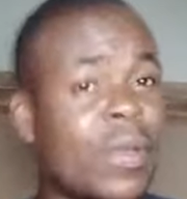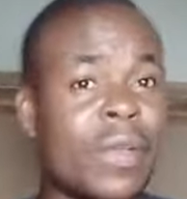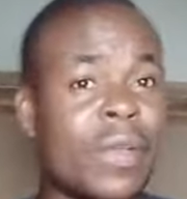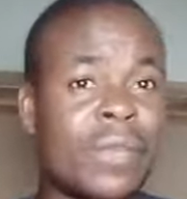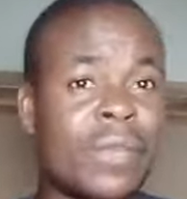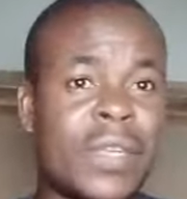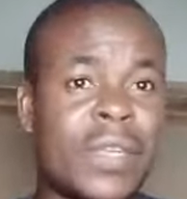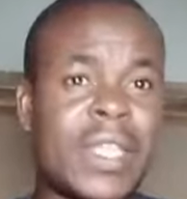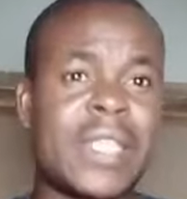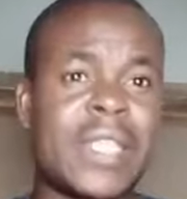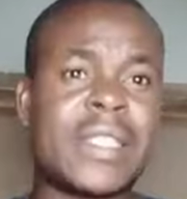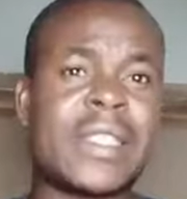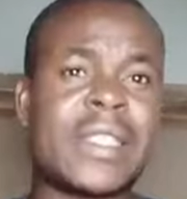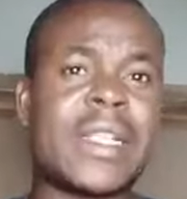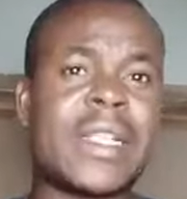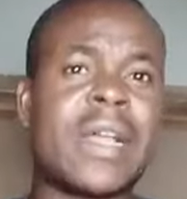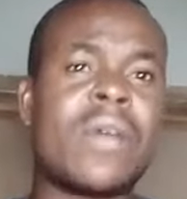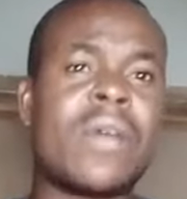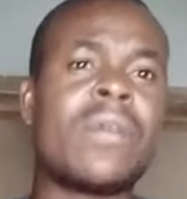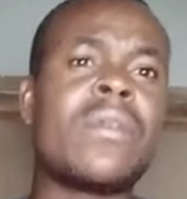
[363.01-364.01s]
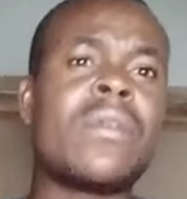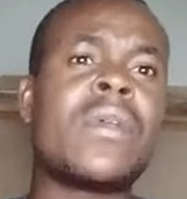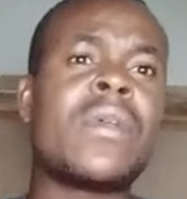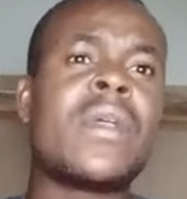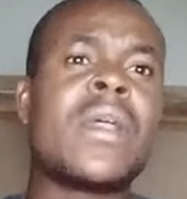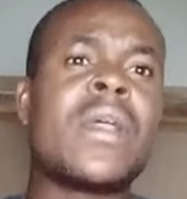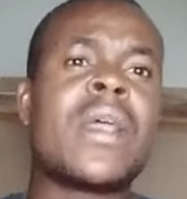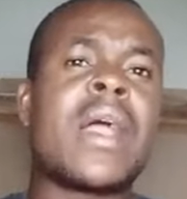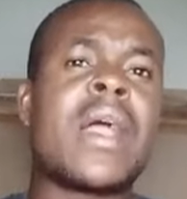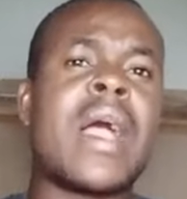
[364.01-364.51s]
of days now,
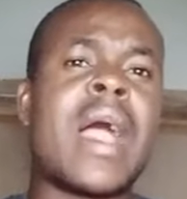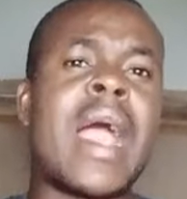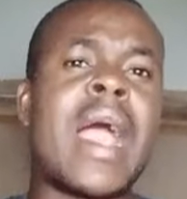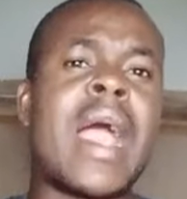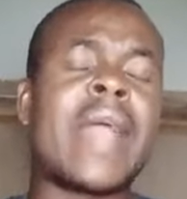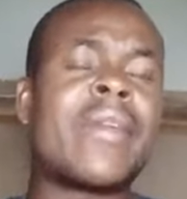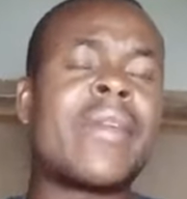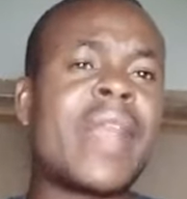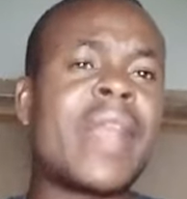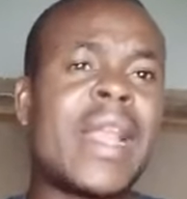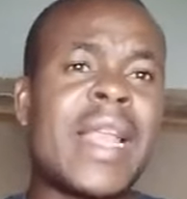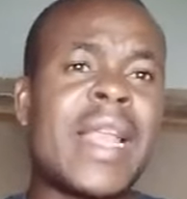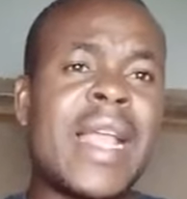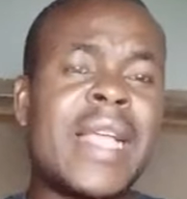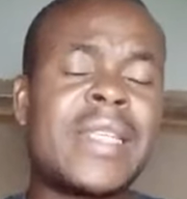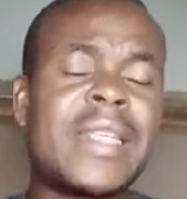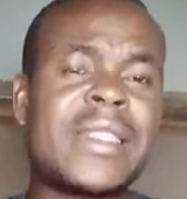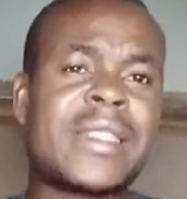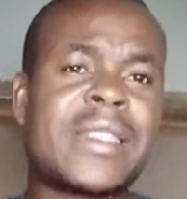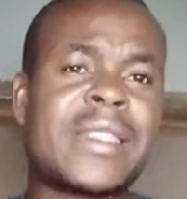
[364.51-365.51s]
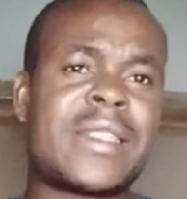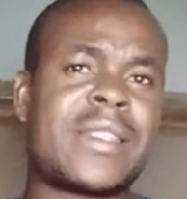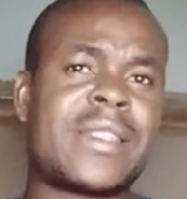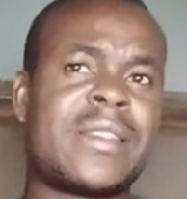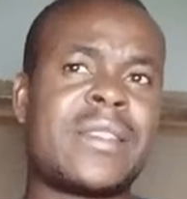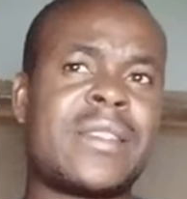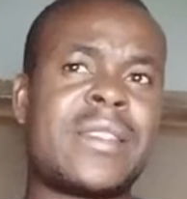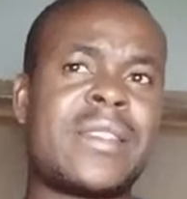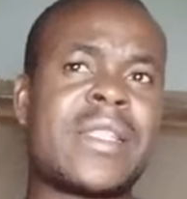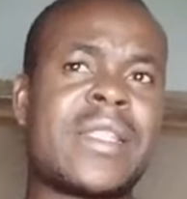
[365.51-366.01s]
I realized
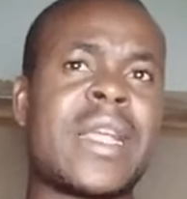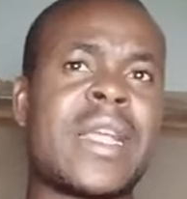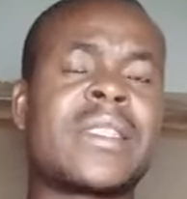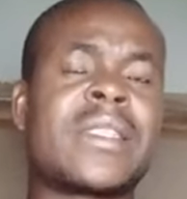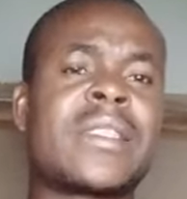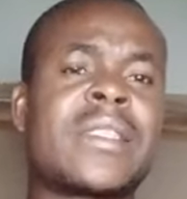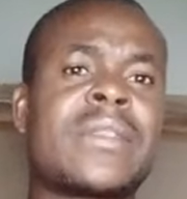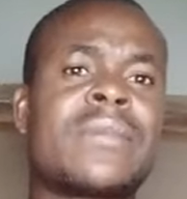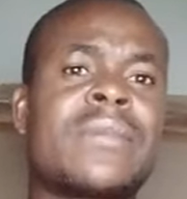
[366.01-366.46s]
that